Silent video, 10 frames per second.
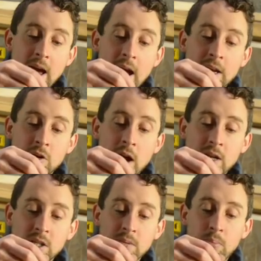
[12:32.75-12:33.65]
and you're
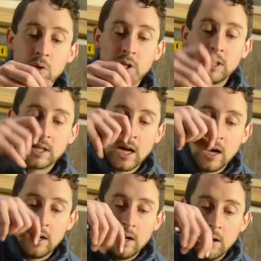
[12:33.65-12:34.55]
actually pushing the
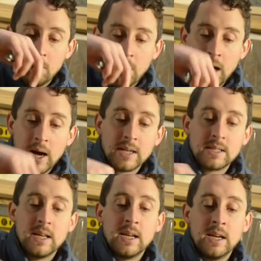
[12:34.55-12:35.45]
cut
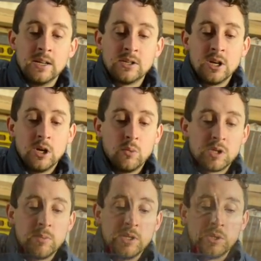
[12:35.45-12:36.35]
past that edge,
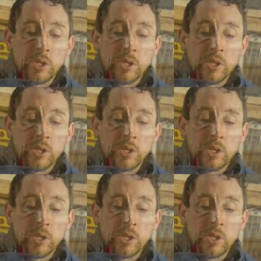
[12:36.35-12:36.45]
which means you